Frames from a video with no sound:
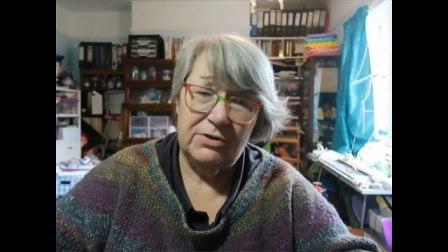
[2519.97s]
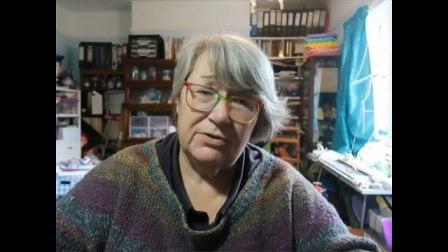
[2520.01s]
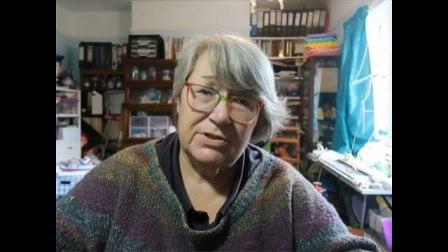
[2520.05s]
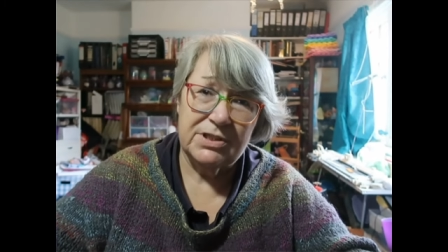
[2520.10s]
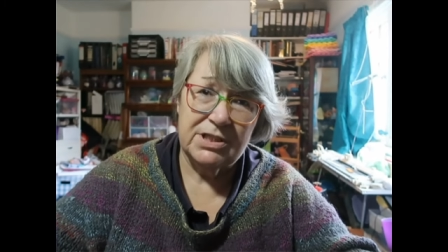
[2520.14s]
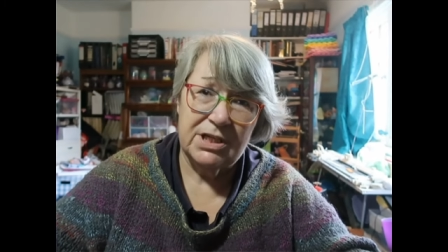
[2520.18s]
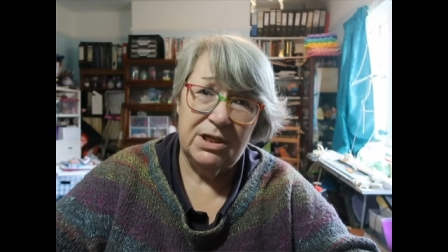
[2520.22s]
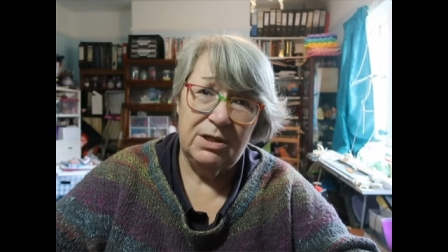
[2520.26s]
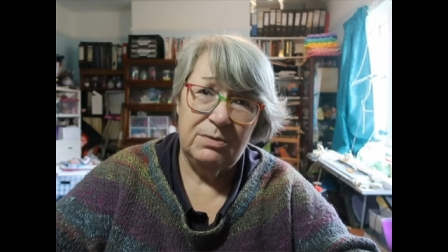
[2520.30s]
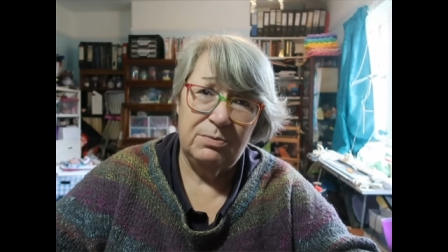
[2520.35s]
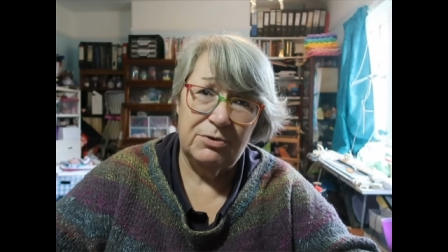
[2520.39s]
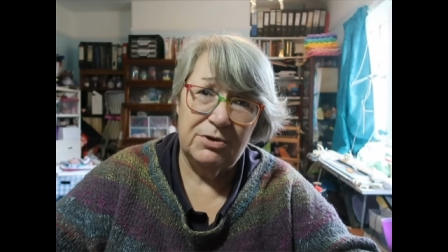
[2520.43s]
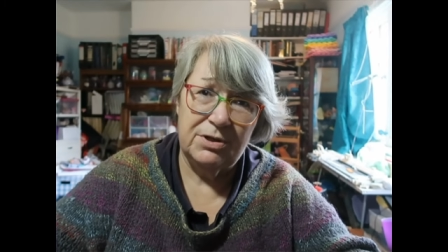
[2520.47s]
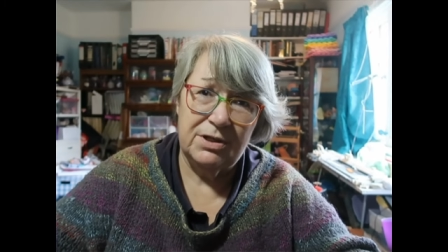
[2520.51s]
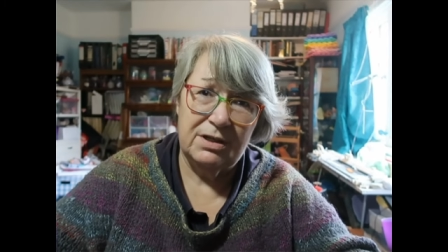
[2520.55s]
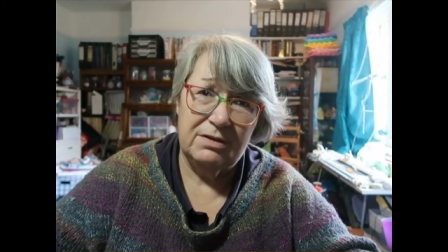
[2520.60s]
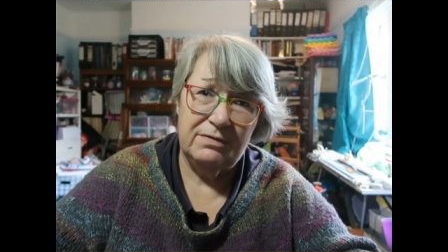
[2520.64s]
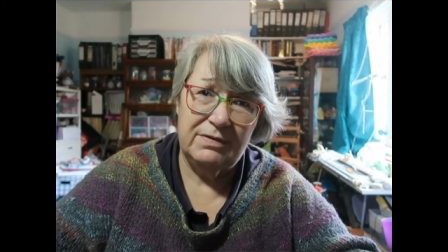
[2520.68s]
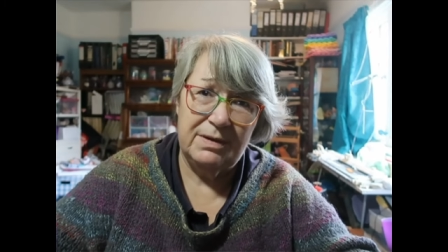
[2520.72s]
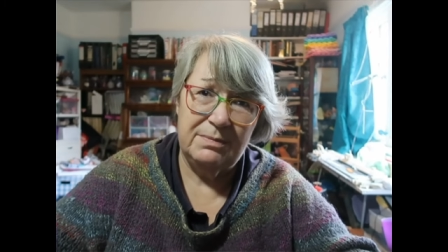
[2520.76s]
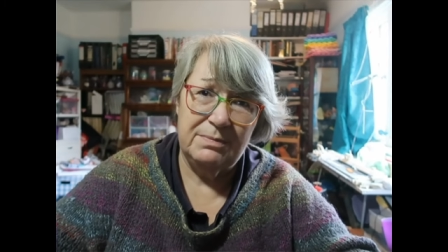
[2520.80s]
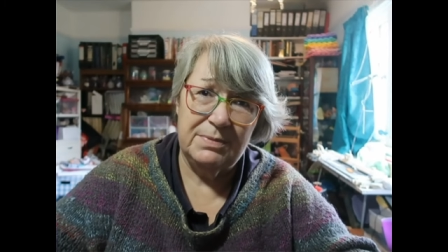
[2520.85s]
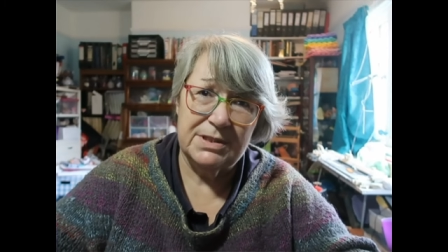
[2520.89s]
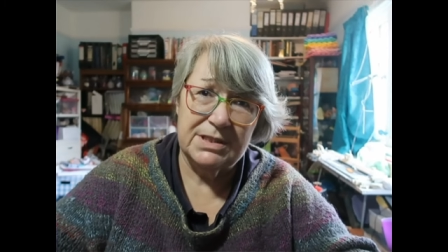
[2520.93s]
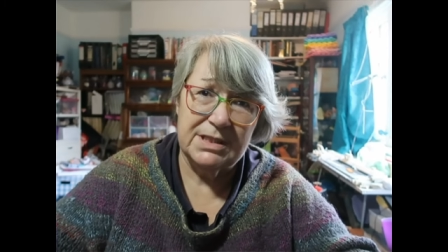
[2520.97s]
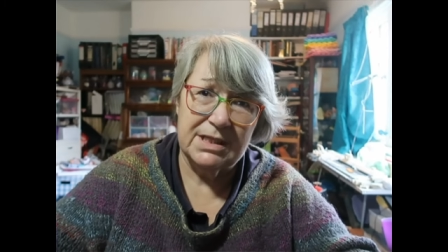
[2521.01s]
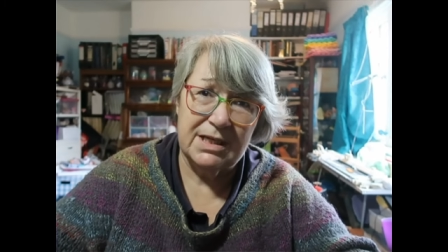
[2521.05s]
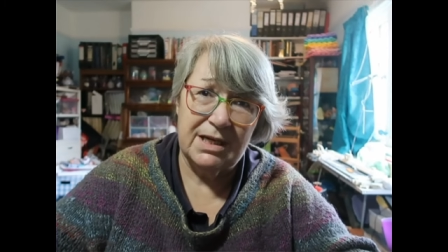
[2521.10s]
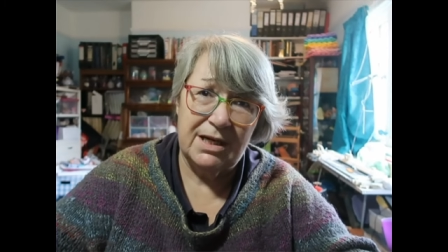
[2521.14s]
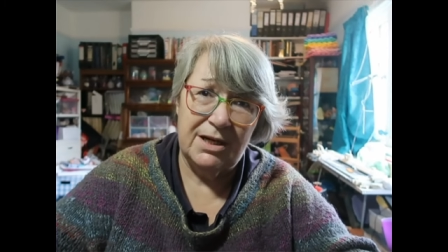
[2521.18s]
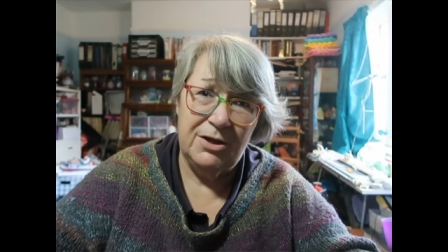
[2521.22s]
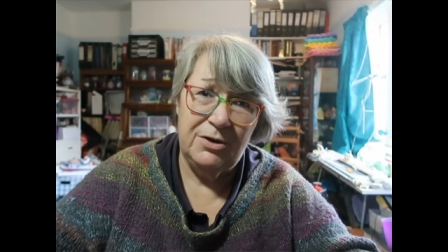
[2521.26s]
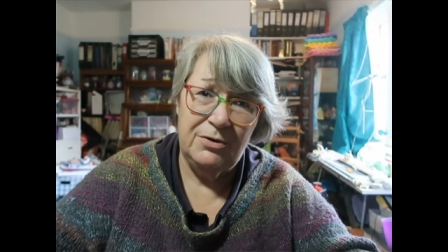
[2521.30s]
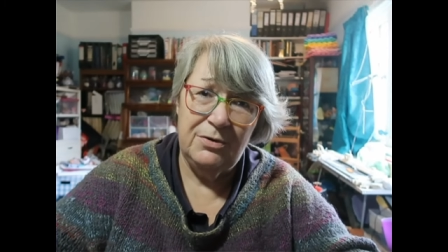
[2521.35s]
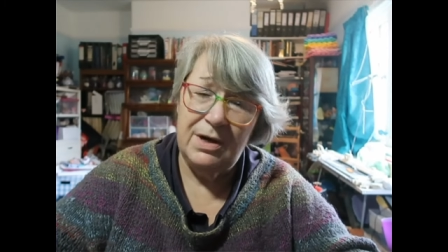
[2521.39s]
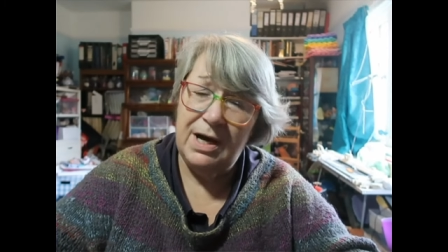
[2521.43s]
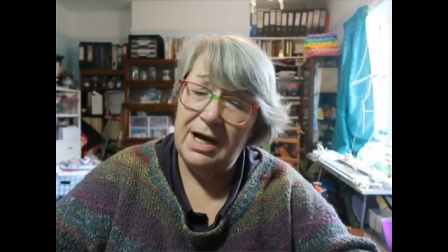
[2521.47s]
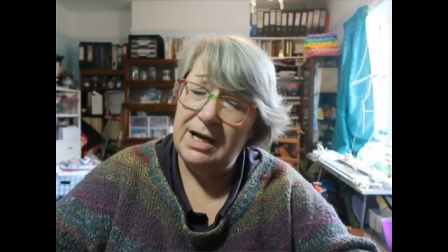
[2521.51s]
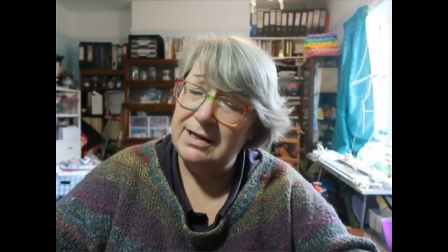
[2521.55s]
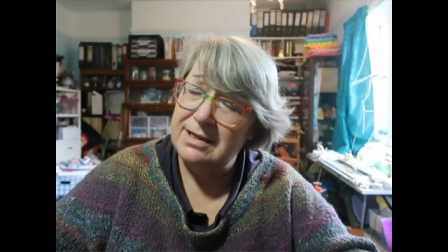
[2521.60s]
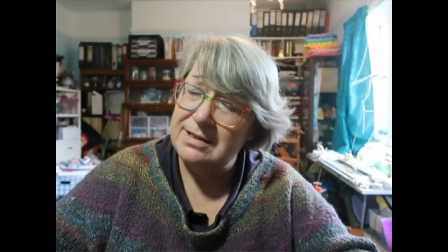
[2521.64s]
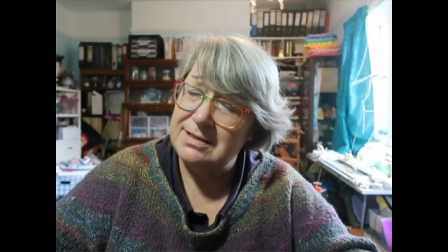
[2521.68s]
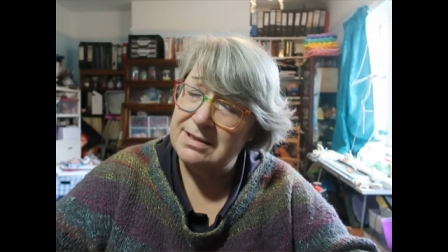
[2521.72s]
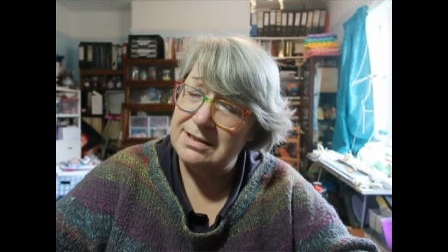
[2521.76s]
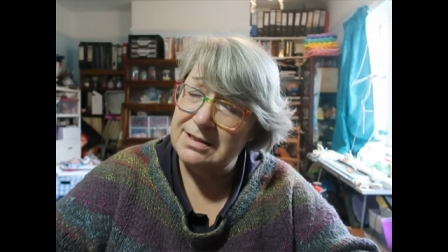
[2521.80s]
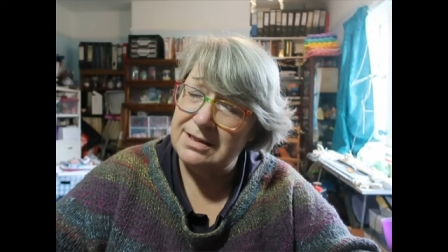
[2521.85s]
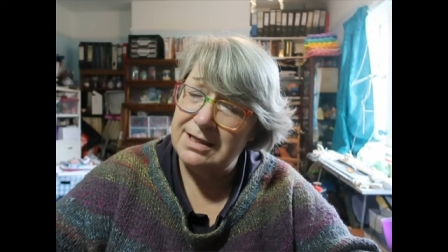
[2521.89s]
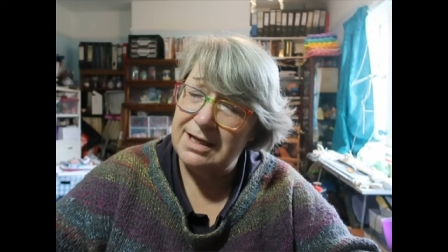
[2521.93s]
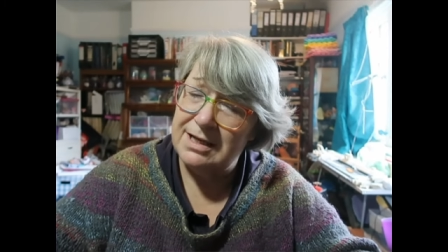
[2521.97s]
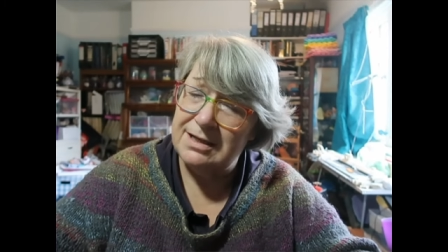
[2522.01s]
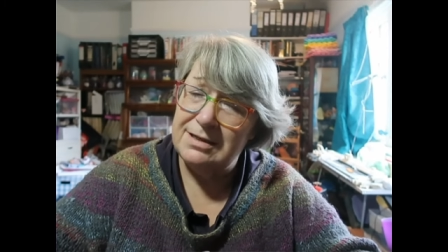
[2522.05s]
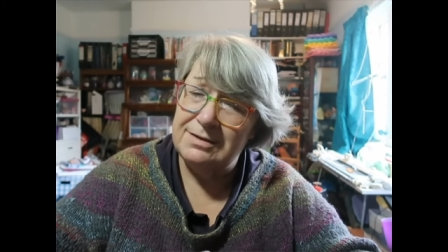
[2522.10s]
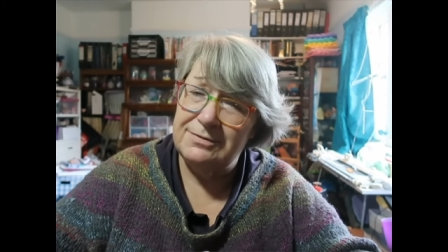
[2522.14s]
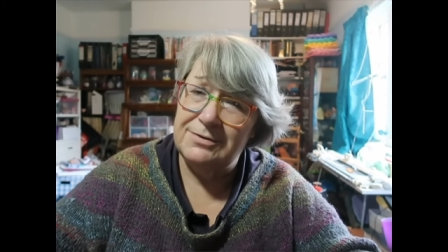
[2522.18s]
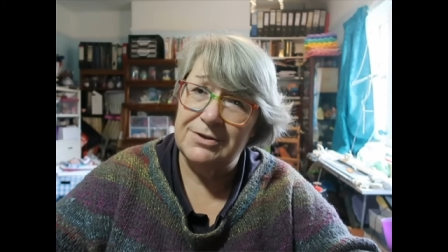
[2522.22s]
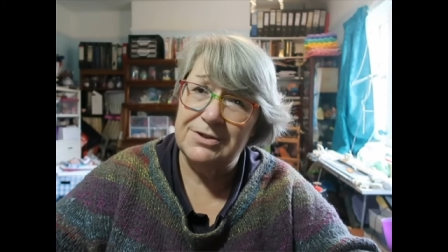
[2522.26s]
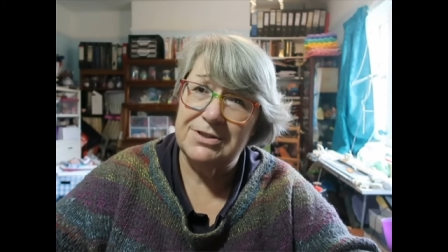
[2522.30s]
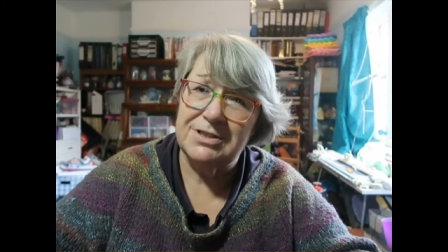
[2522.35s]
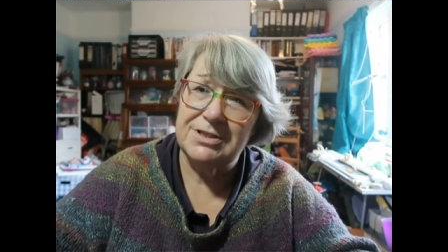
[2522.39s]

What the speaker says: October and November to go, and it's at the end of